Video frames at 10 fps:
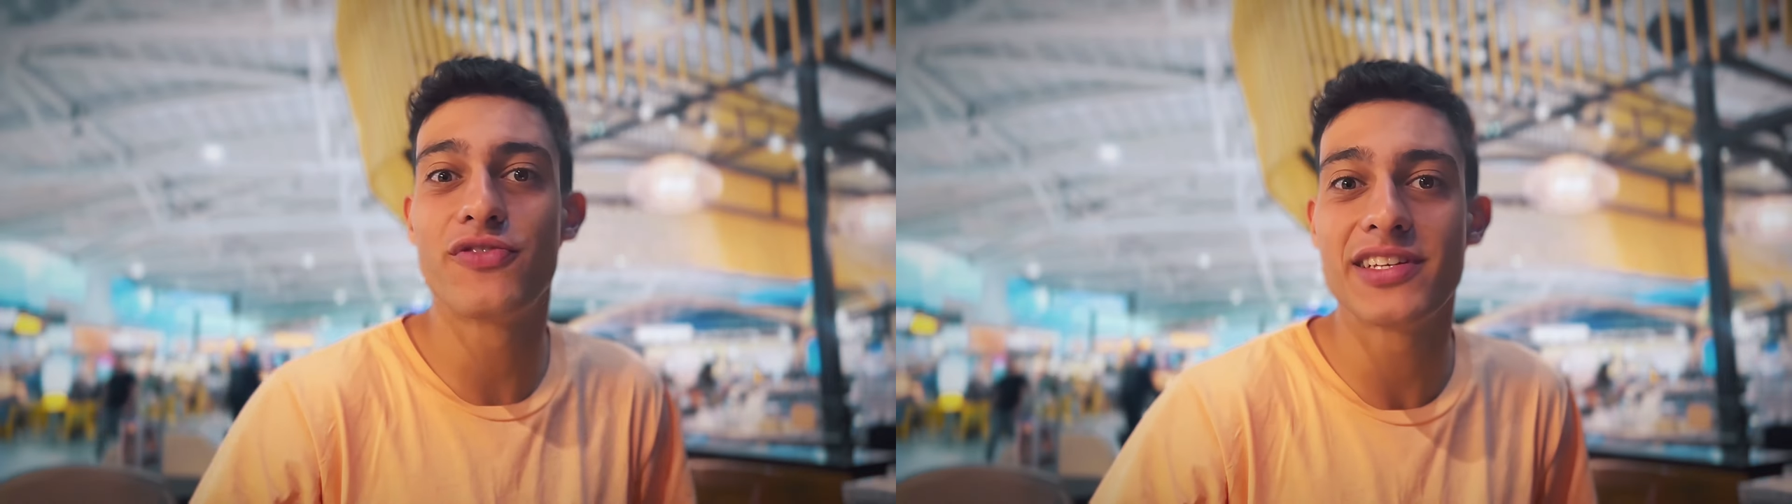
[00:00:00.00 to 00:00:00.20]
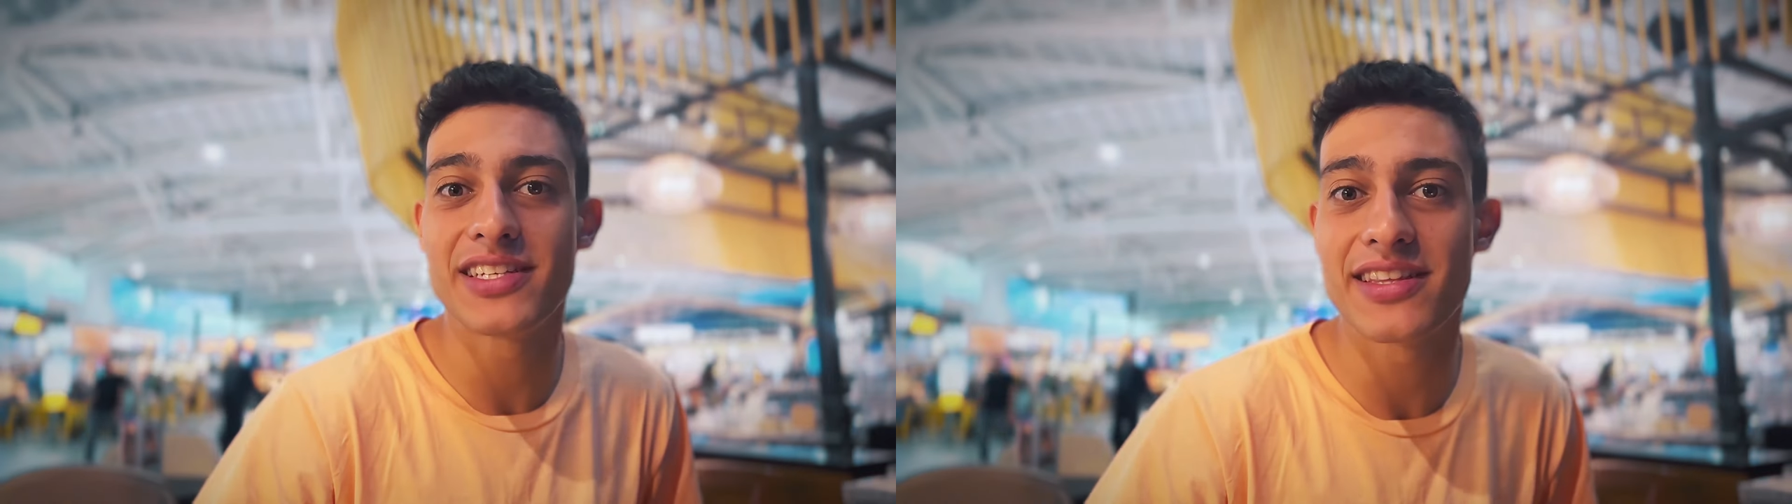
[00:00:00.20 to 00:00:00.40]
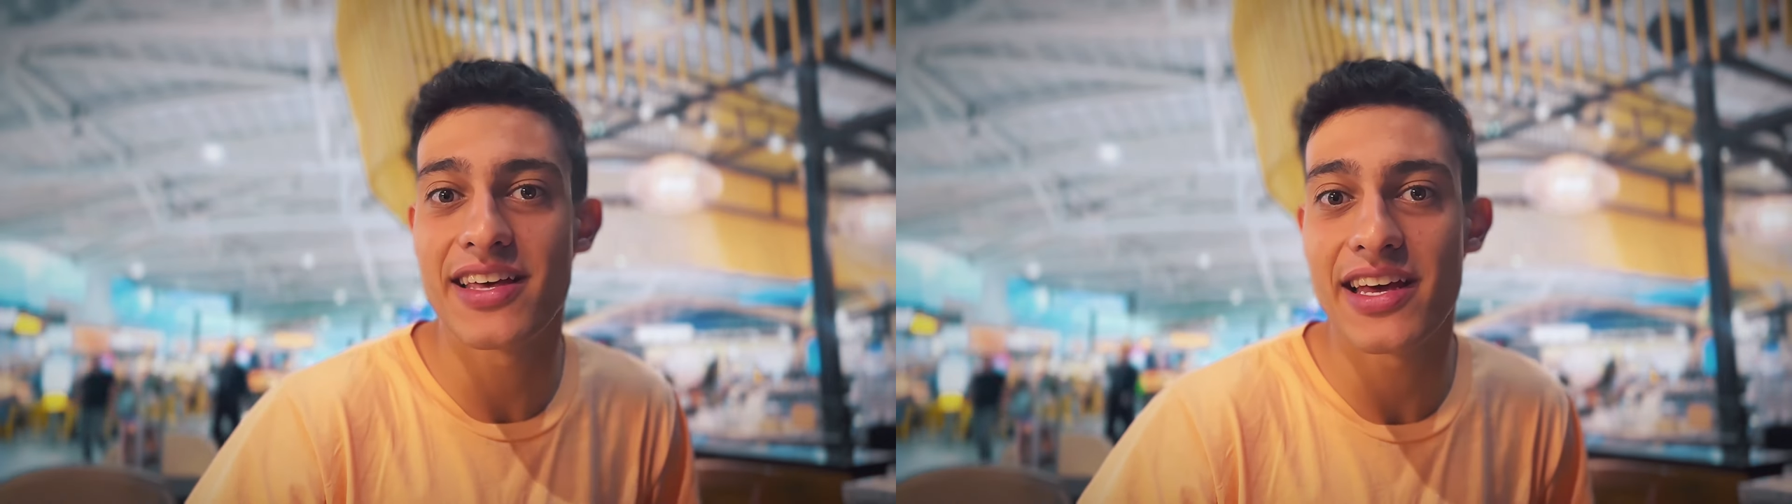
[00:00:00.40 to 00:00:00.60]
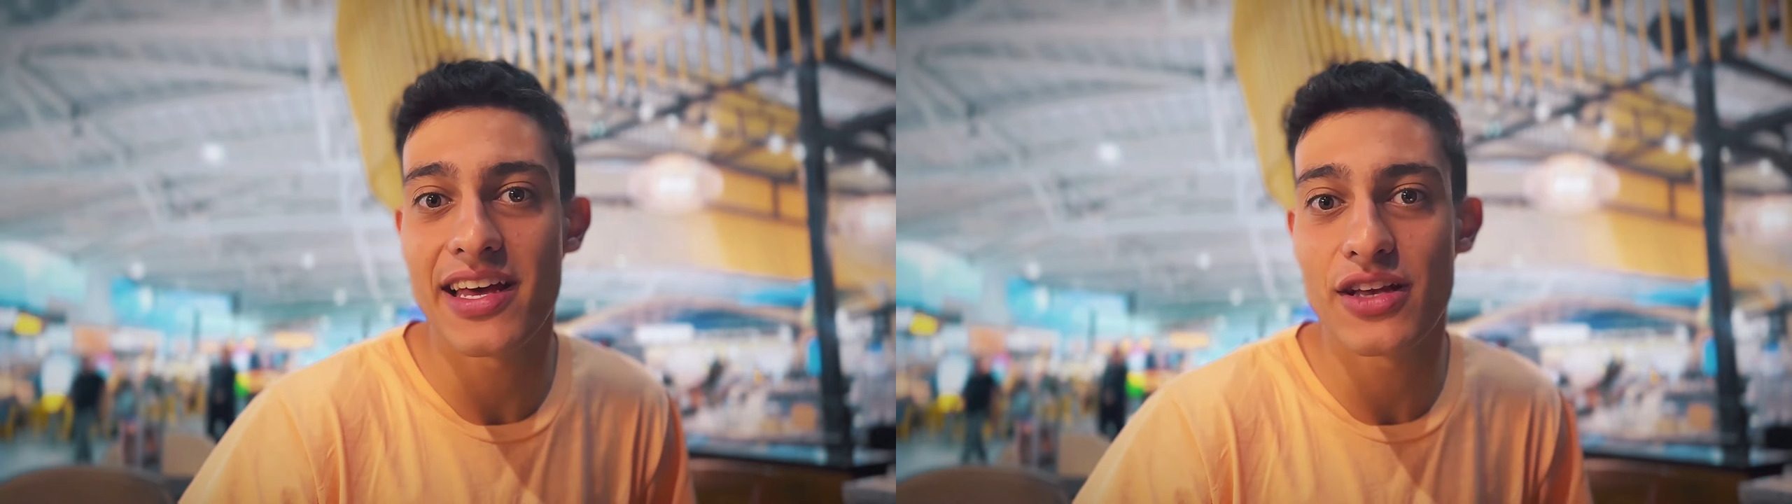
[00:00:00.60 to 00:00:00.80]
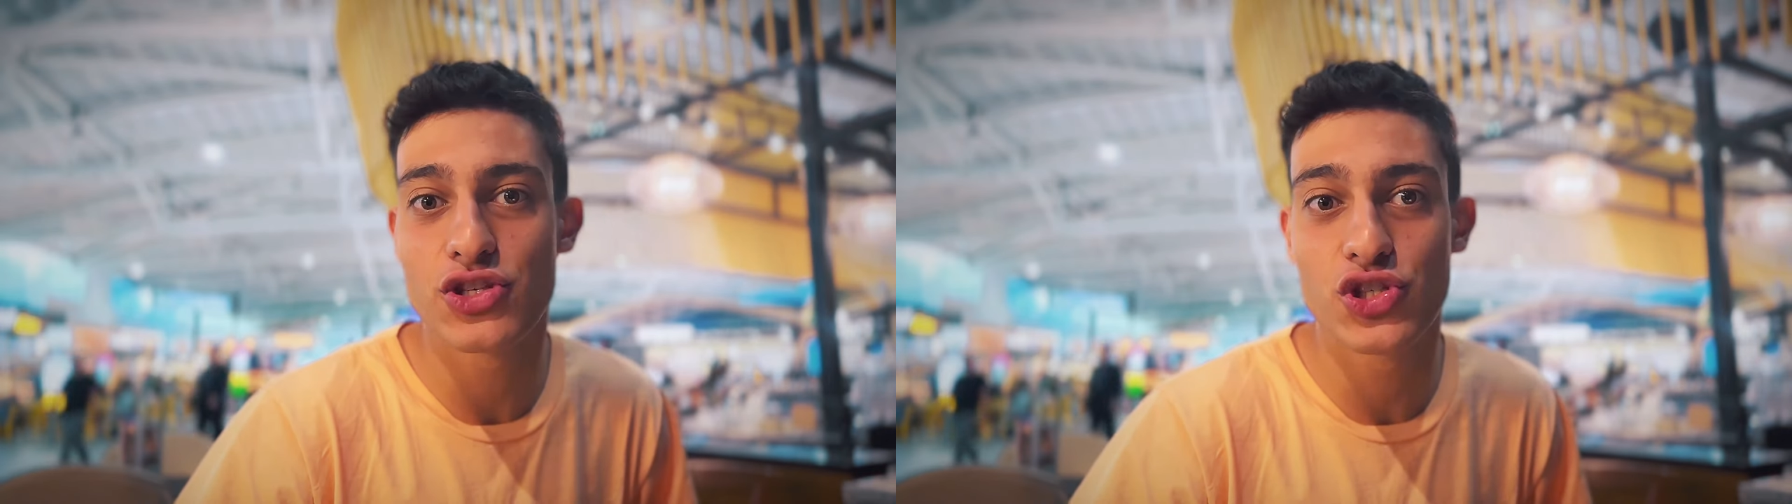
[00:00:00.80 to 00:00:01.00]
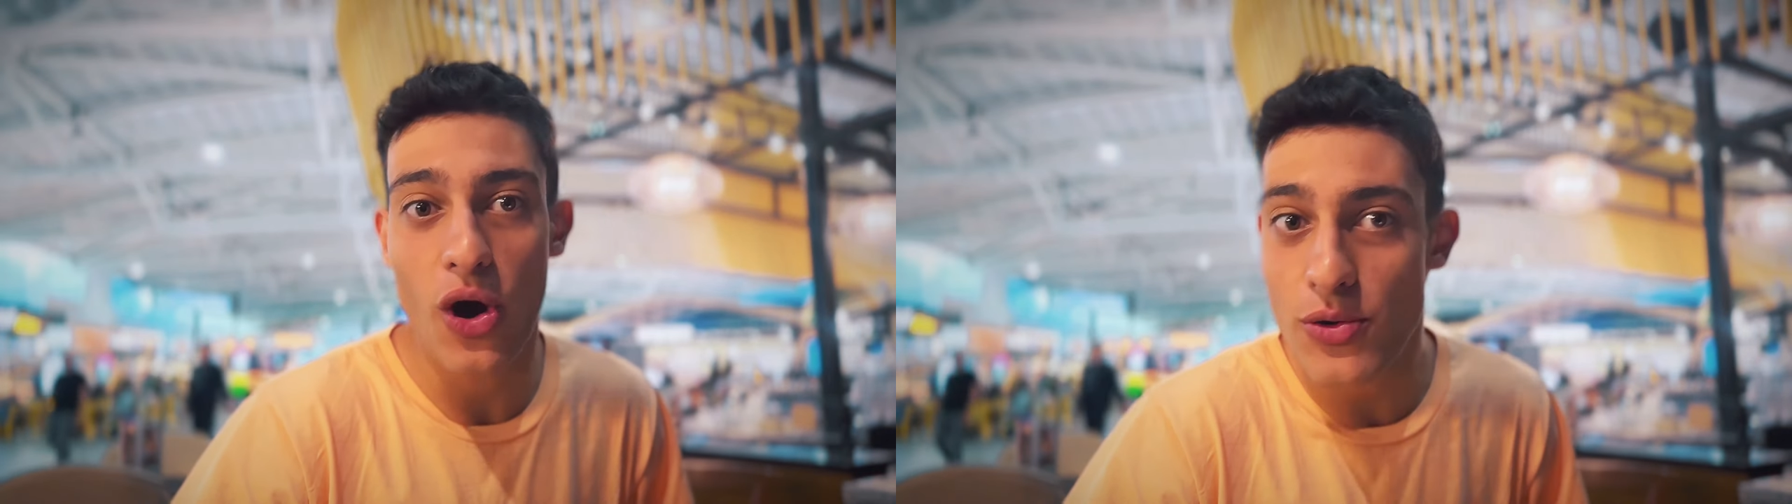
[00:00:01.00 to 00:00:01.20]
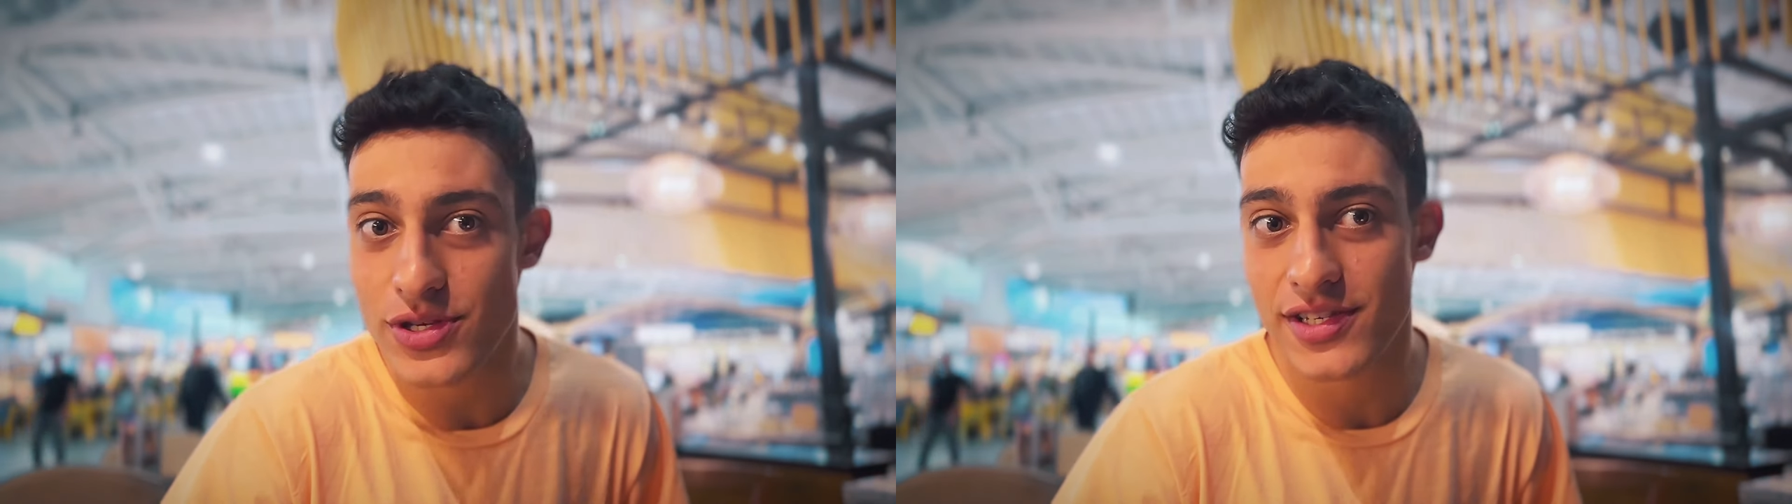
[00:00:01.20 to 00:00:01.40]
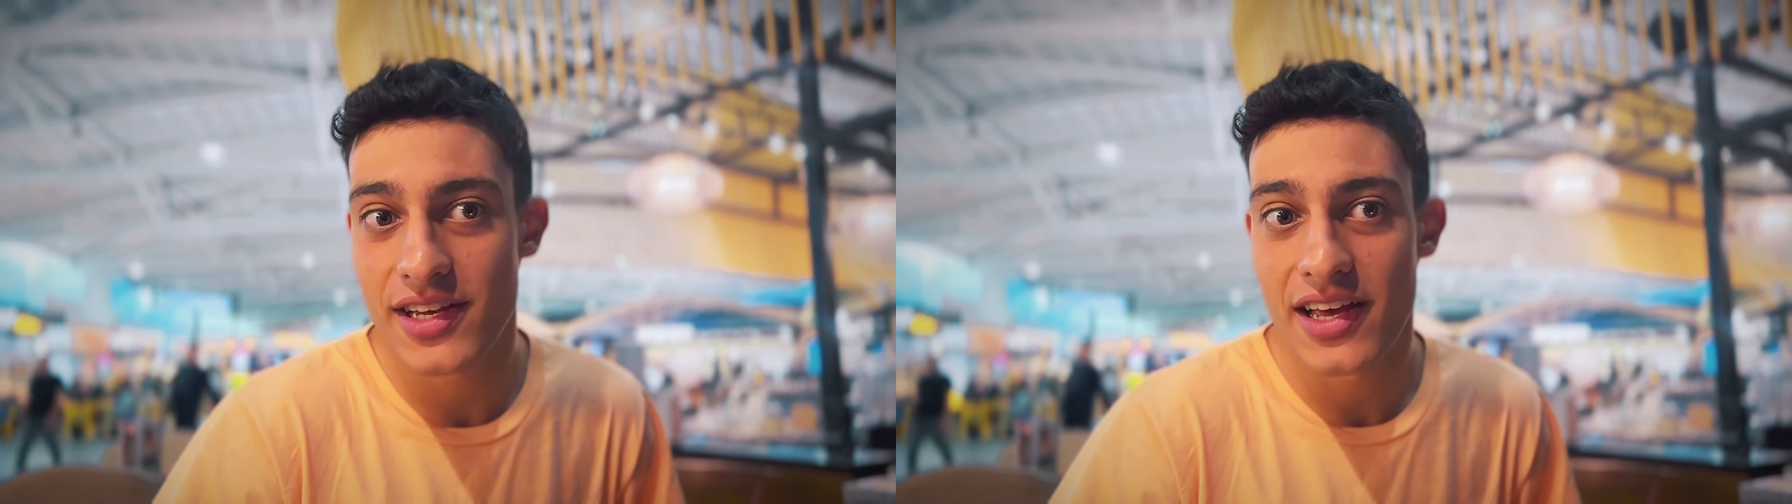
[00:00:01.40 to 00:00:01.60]
visit the
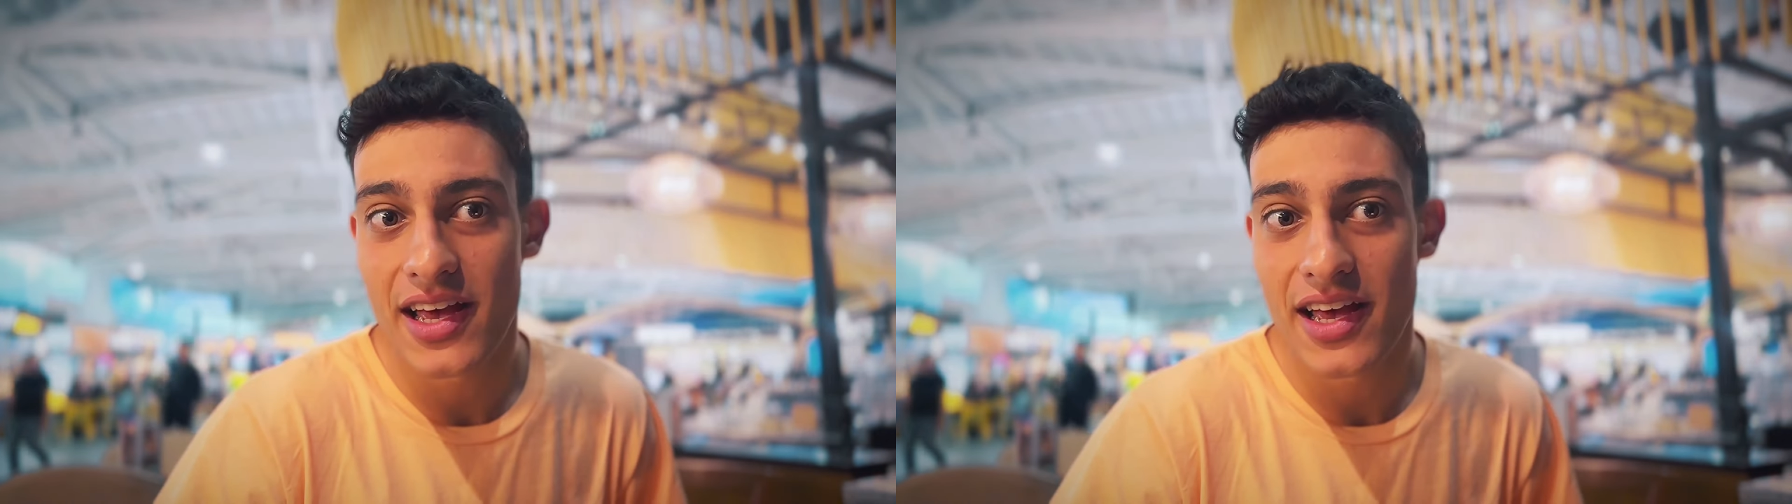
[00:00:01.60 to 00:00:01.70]
Joe's